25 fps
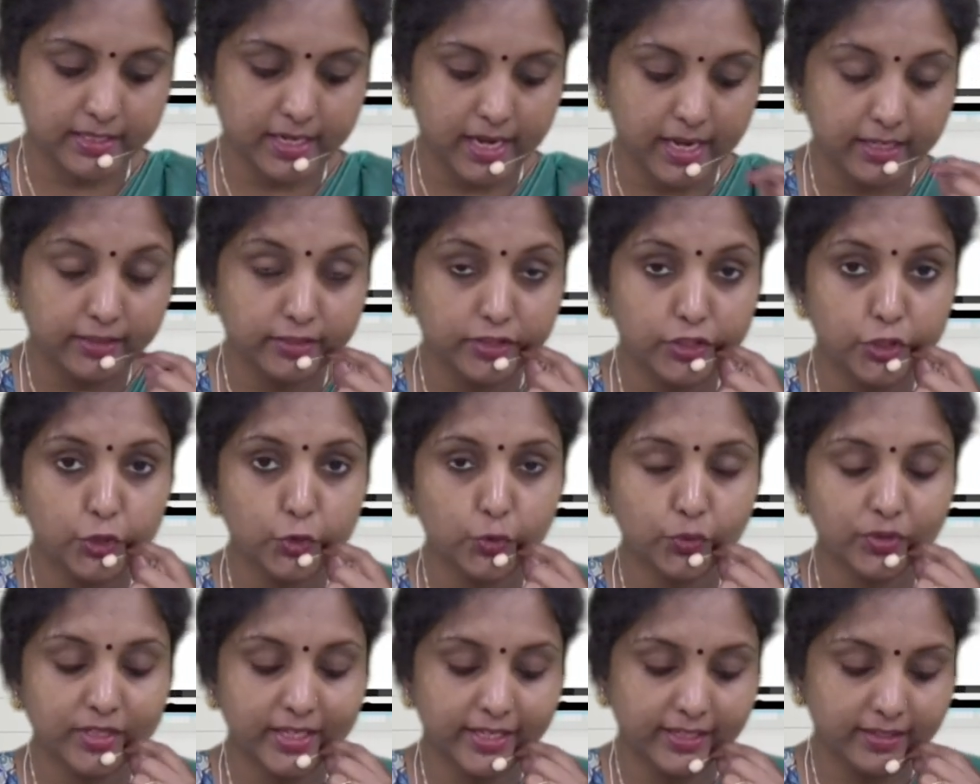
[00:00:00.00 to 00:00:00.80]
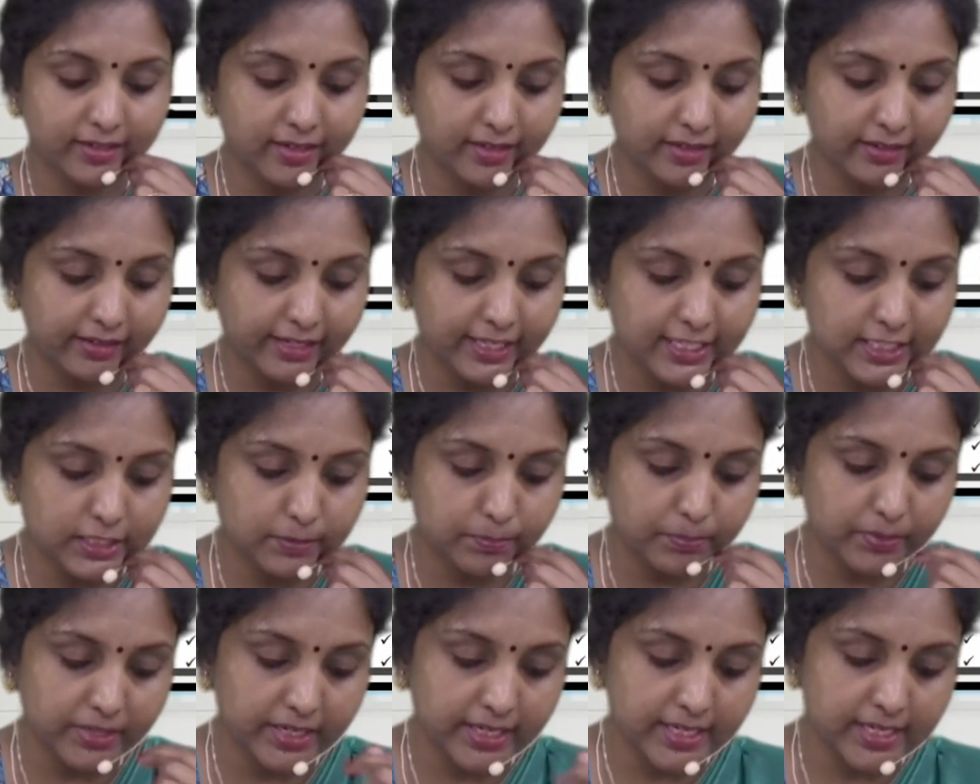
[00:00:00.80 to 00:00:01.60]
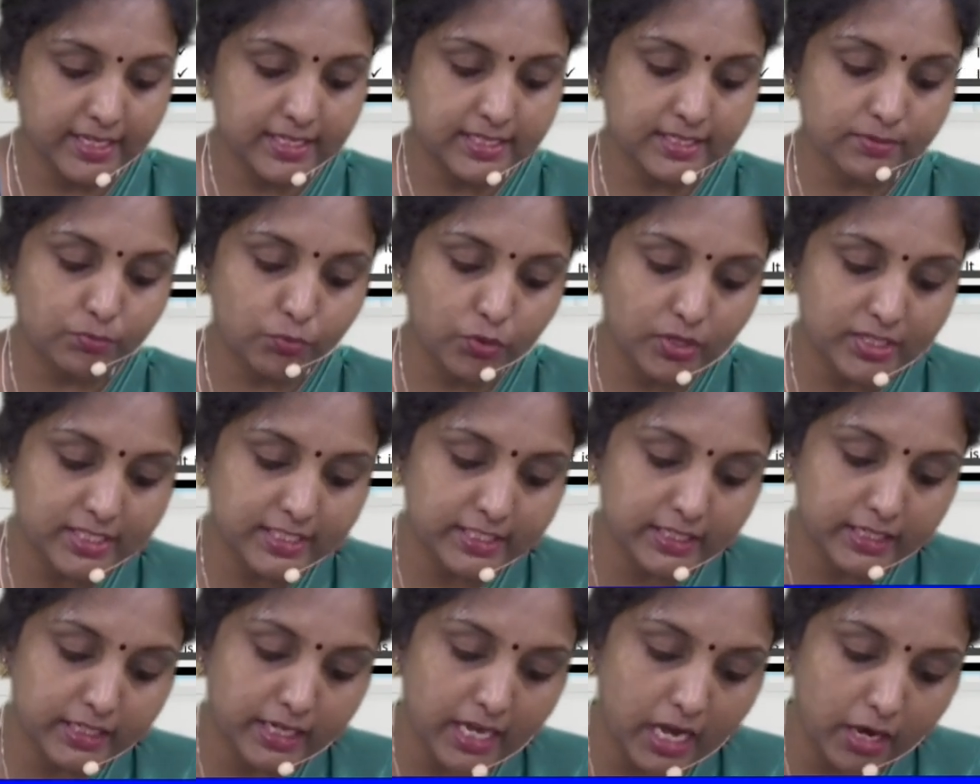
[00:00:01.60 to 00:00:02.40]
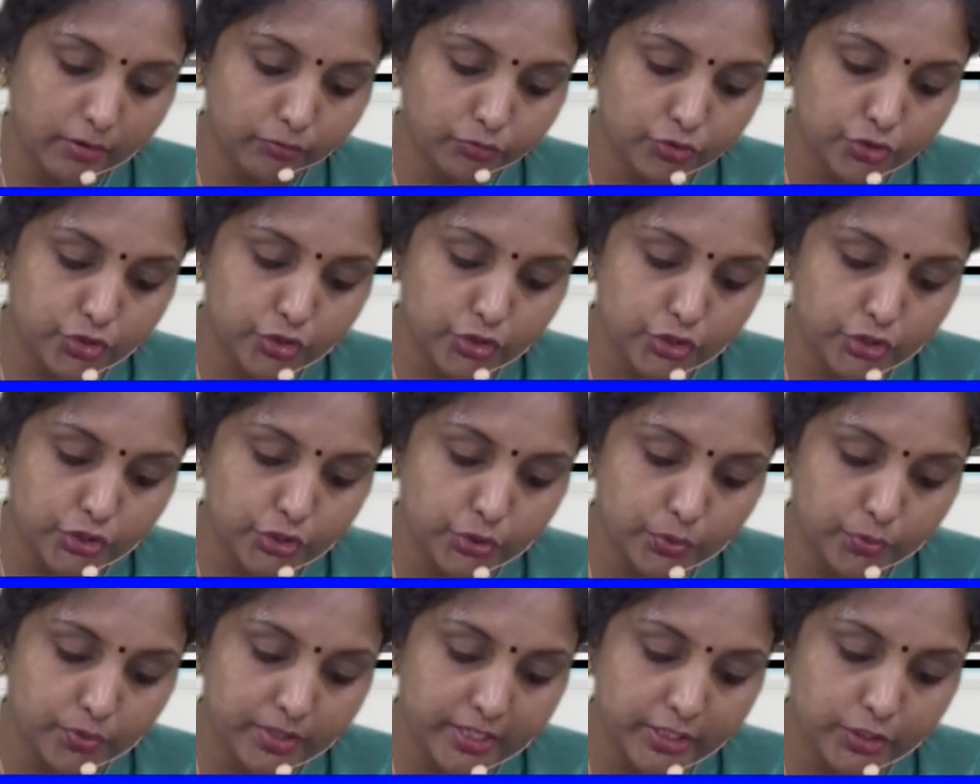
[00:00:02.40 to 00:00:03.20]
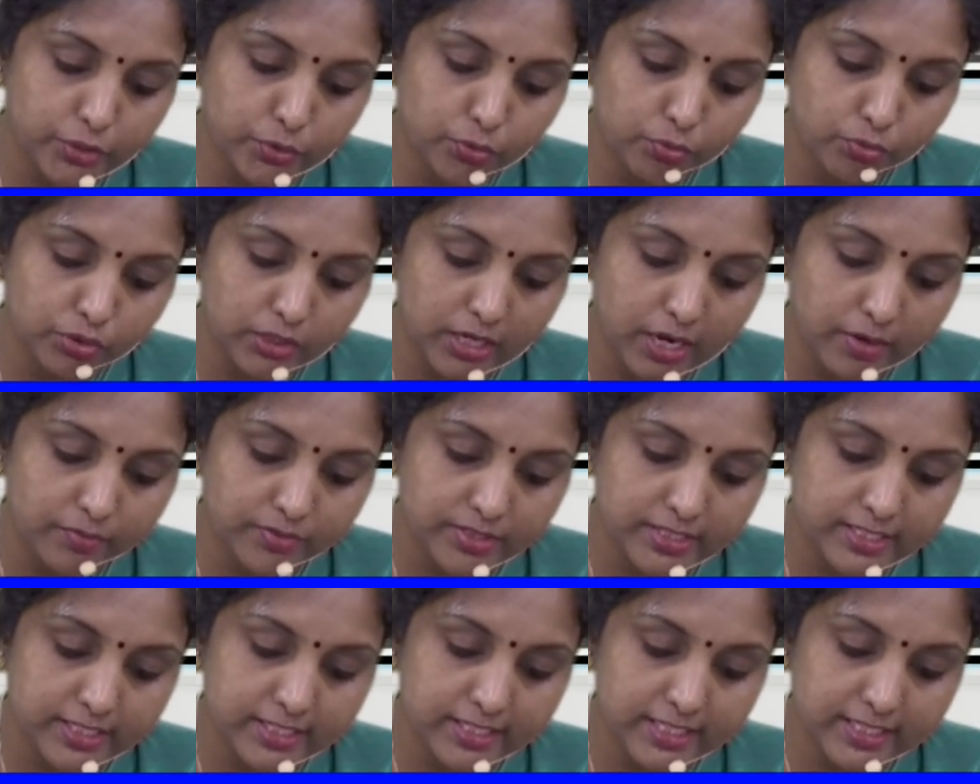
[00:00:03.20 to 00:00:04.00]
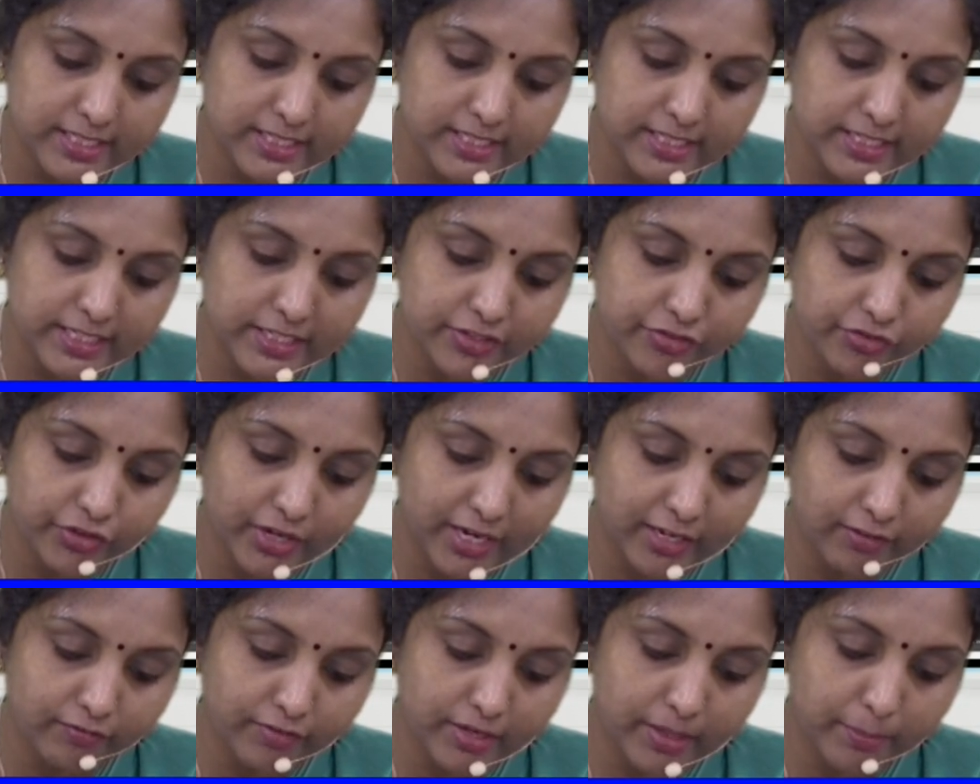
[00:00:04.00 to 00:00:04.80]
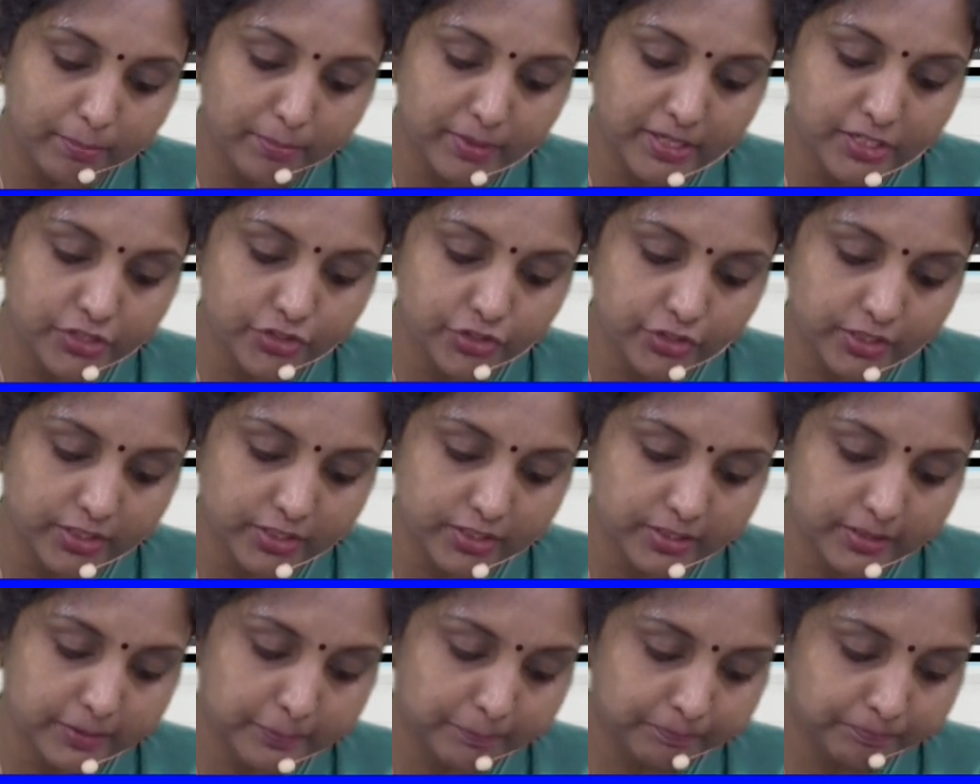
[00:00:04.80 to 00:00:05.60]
Antyodaya Express was announced during 2016 Railway Budget.